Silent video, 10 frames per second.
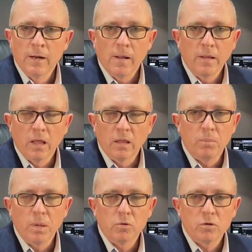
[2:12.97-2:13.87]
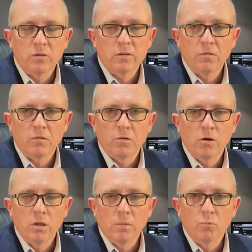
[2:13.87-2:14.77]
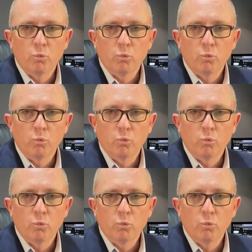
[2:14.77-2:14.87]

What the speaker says: and then the people just never phone them,